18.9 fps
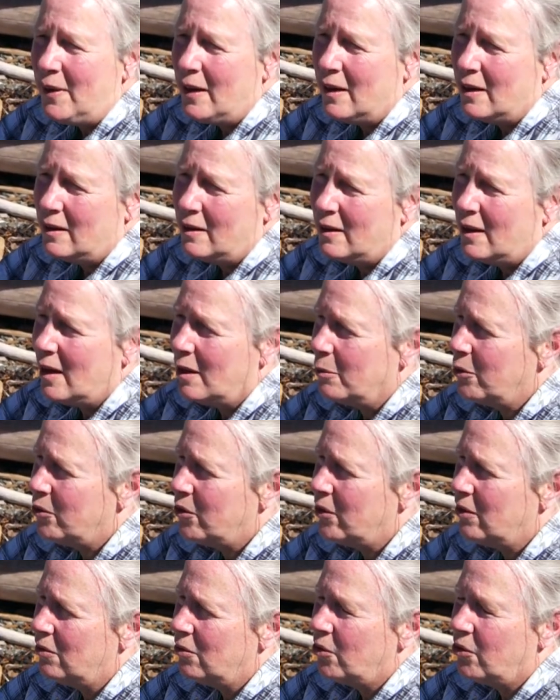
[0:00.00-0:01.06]
and that
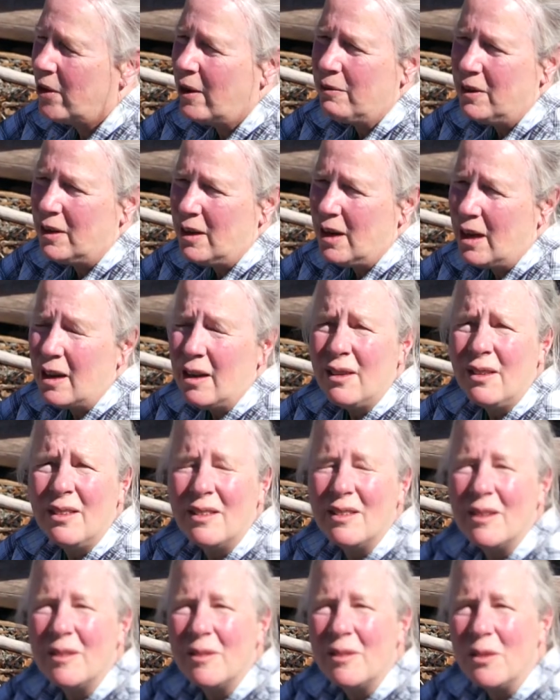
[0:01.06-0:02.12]
was in seven days.
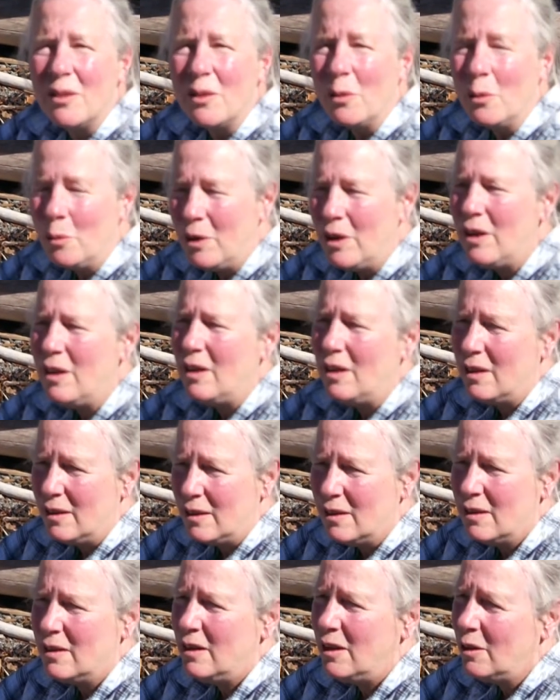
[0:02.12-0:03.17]
So we,
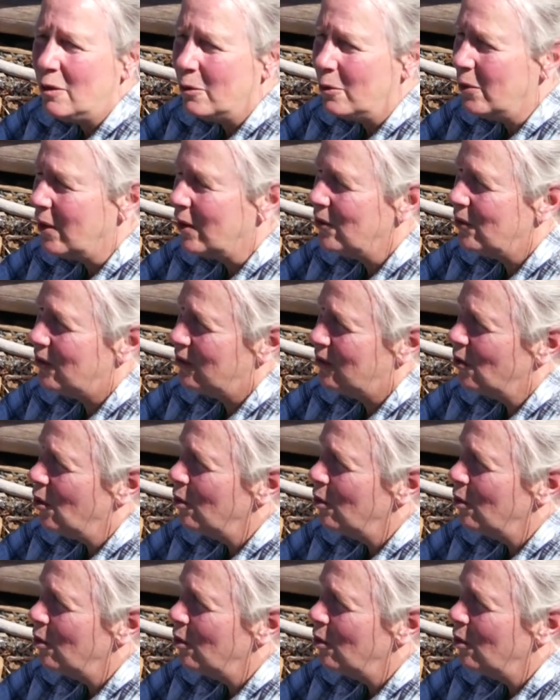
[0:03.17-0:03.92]
you know, that's